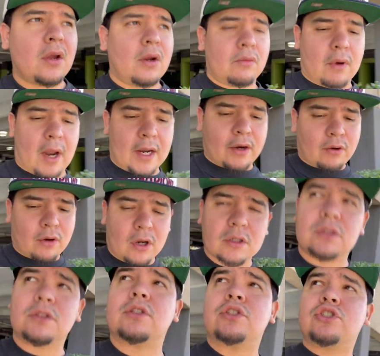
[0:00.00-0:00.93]
right
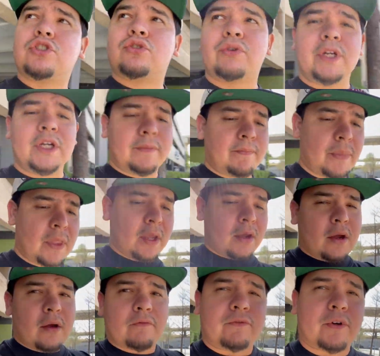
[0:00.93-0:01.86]
across the street
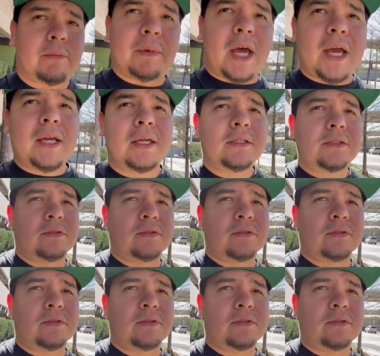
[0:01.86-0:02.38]
from Nike.